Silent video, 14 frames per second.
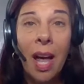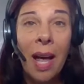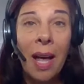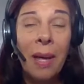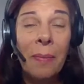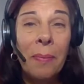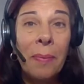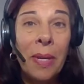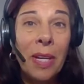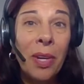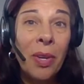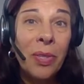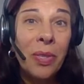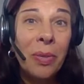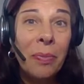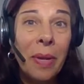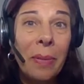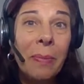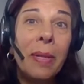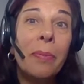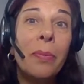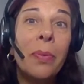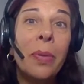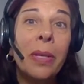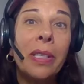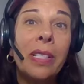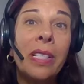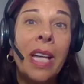But it also might be
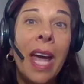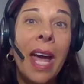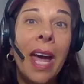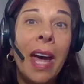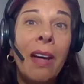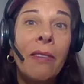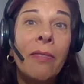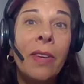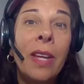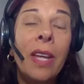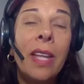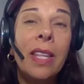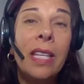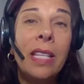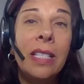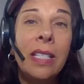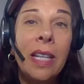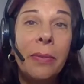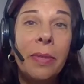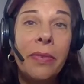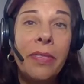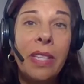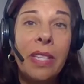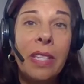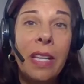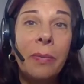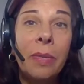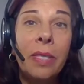important to have these types of
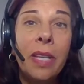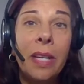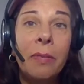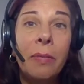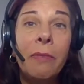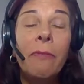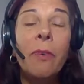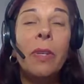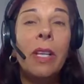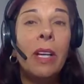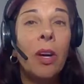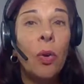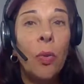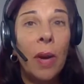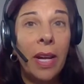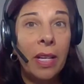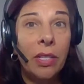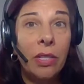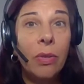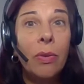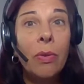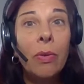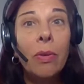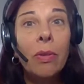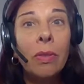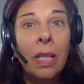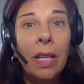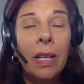exams done before they go away to
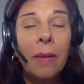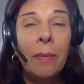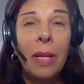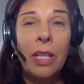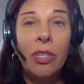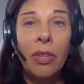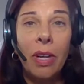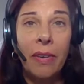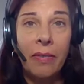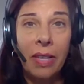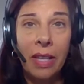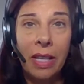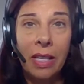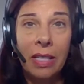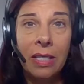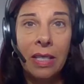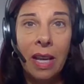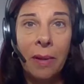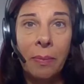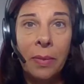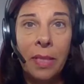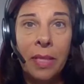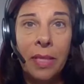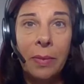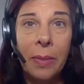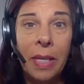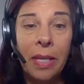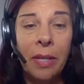school, make sure everything is up to
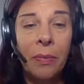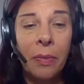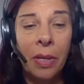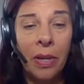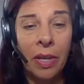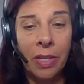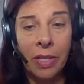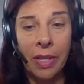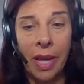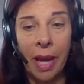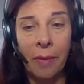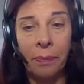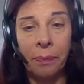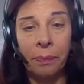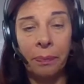speed in regard to that.